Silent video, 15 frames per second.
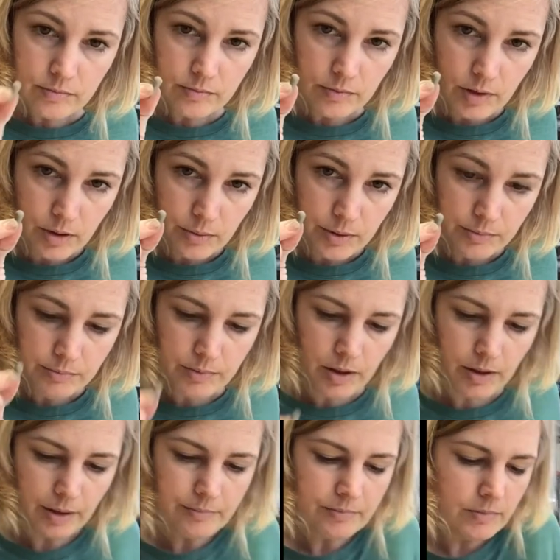Another one.
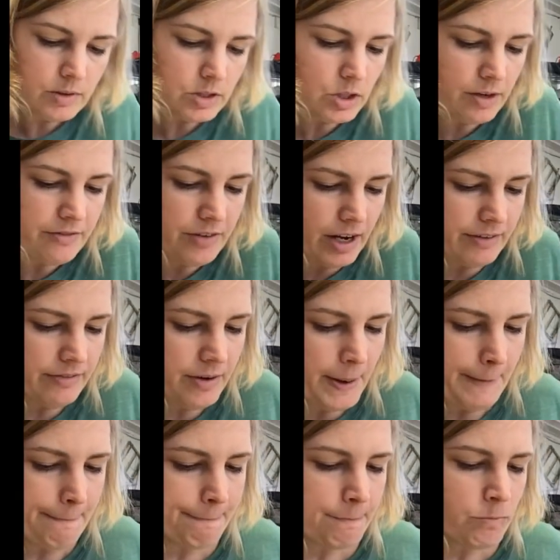Okay, so I have 5.
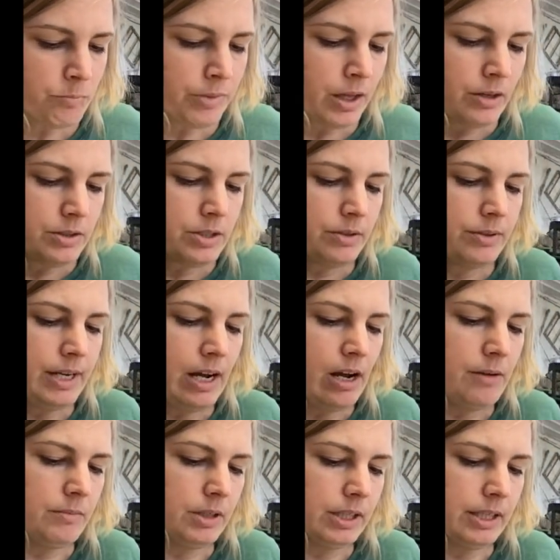So now
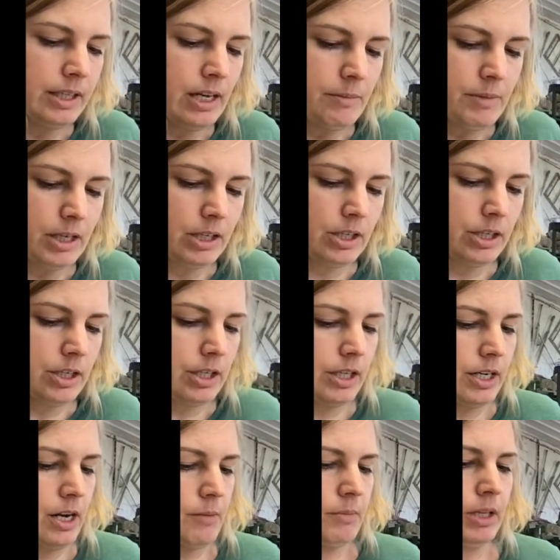I'm looking at my critter
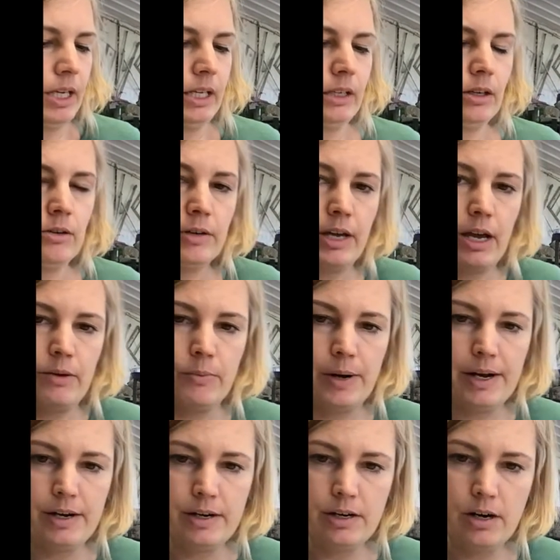and I'm like, okay,
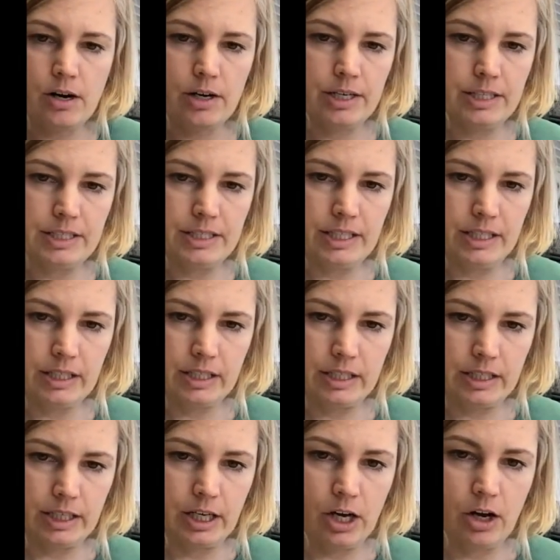where are his teeth
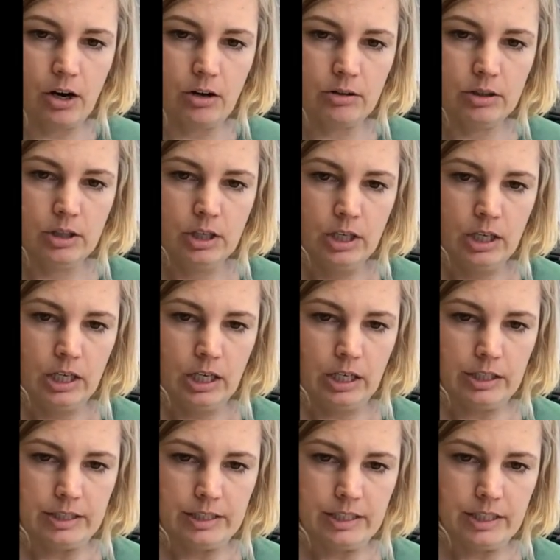gonna go? Are
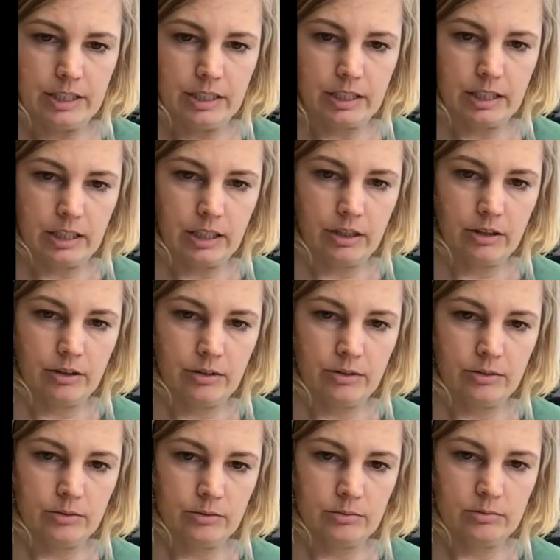his teeth gonna
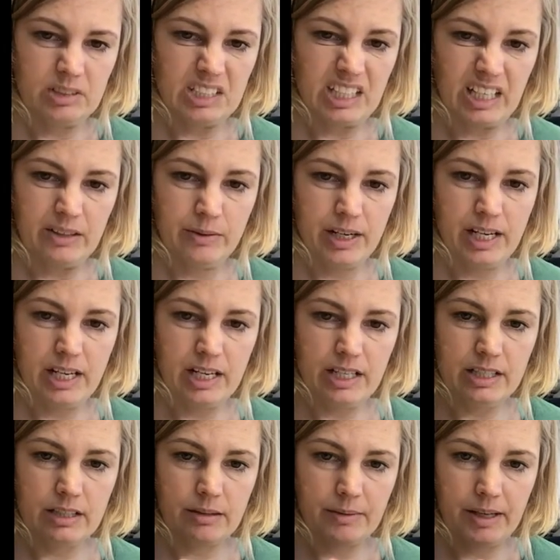go
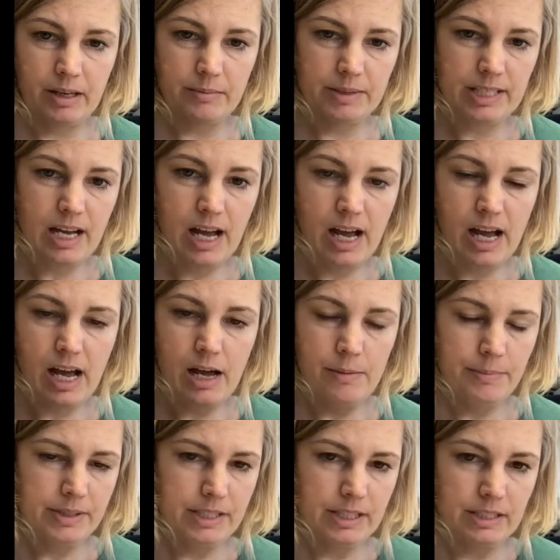sideways? Are they gonna be up
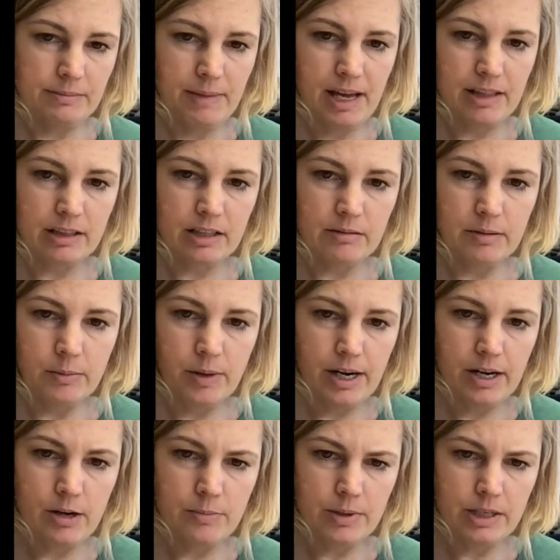top? Is his mouth gonna be
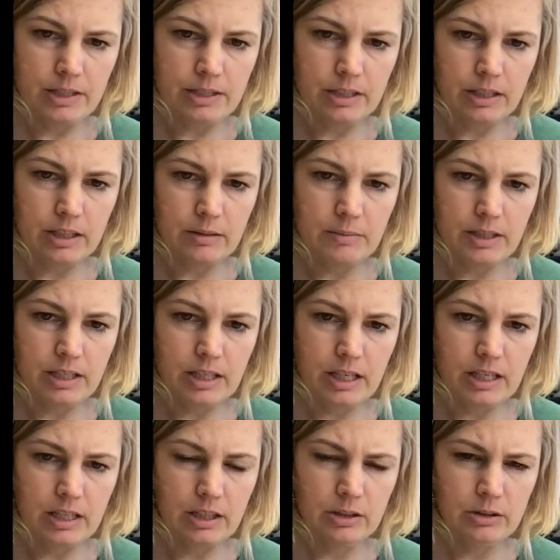wide open? Is it gonna be
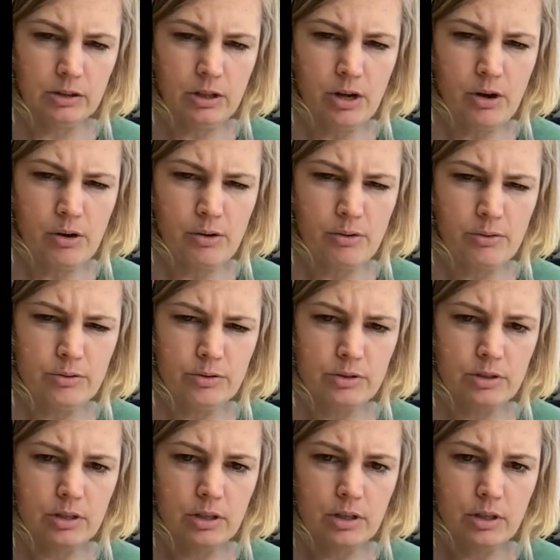kind of closed?